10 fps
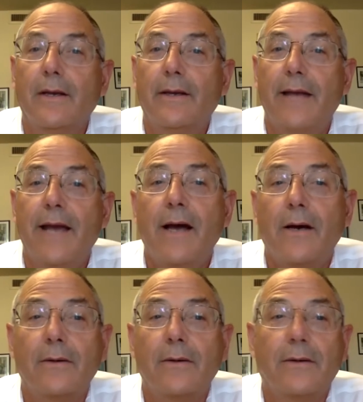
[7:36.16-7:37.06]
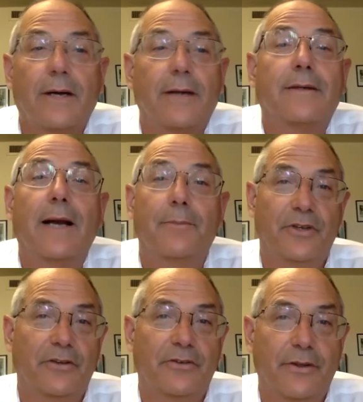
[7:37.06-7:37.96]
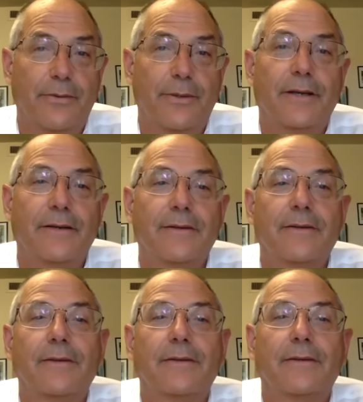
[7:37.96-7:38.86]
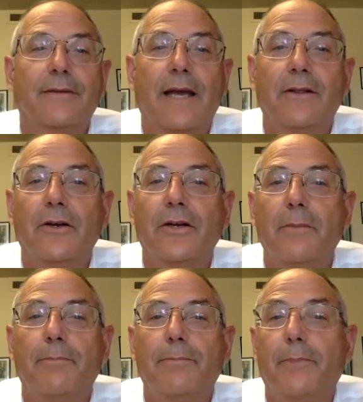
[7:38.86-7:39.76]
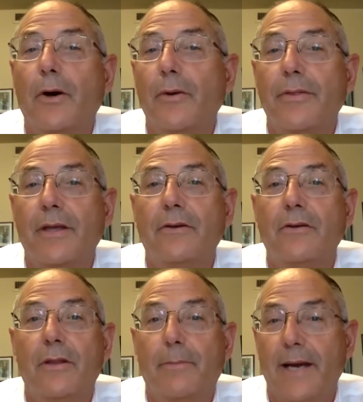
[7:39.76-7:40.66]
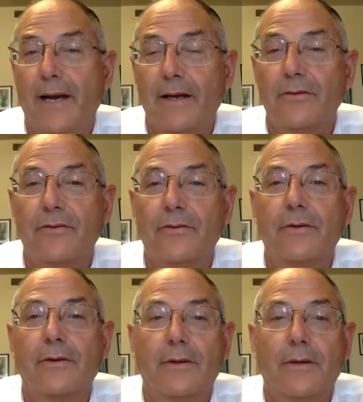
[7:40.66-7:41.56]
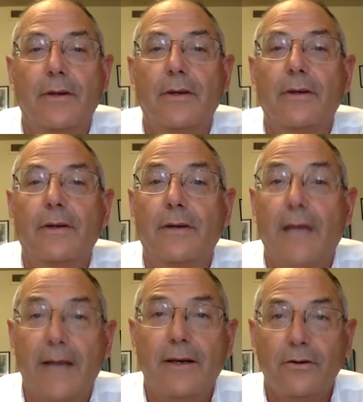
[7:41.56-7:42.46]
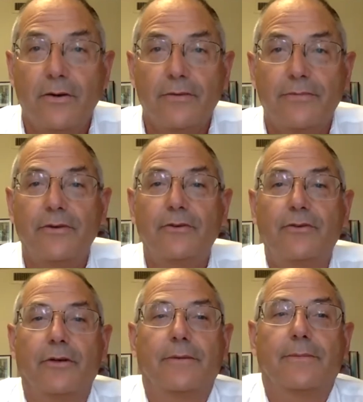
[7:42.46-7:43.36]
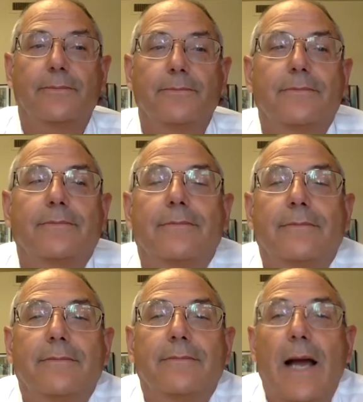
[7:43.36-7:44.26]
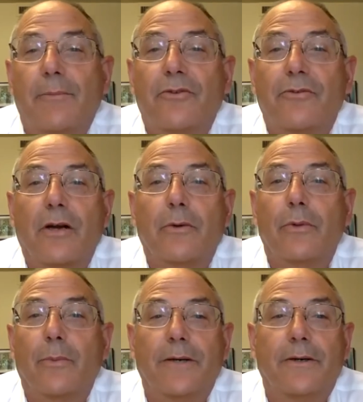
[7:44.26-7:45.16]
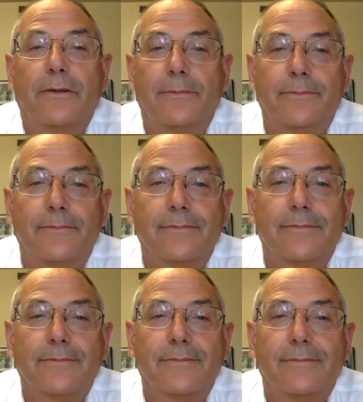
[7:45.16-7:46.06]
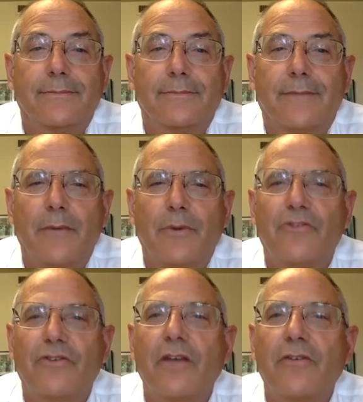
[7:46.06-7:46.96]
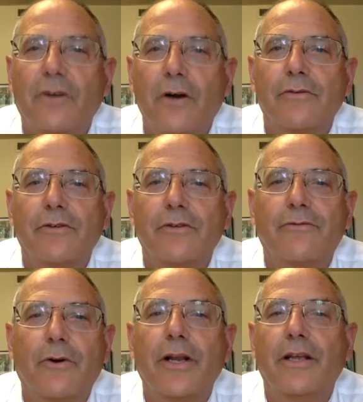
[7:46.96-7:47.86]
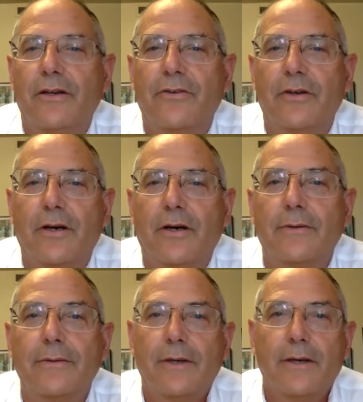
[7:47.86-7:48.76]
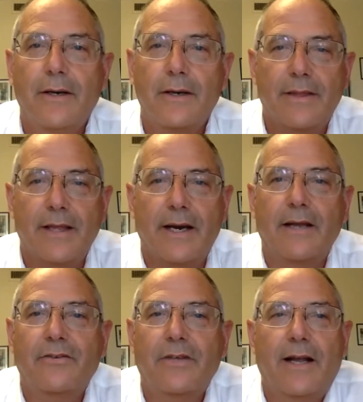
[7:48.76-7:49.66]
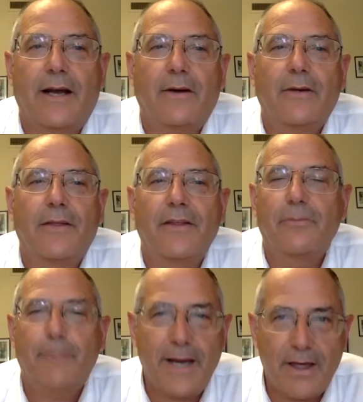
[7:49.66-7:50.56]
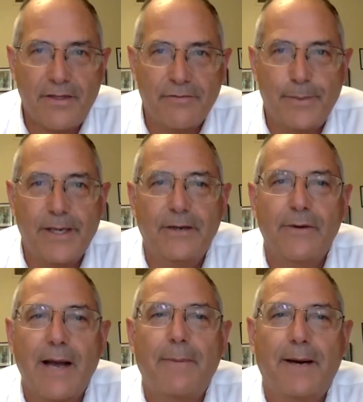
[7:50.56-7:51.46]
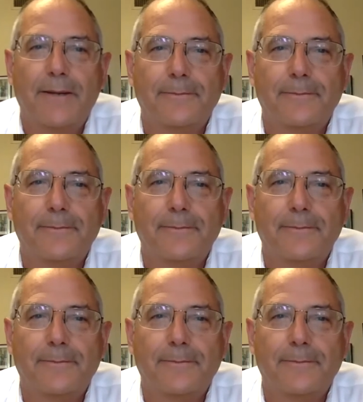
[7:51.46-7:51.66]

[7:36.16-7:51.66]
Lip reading: Now I'm 63, and looking both into the past and into the future, I'm struck with wonder. It was just over 40 years ago that I set out on this path of being rabbi.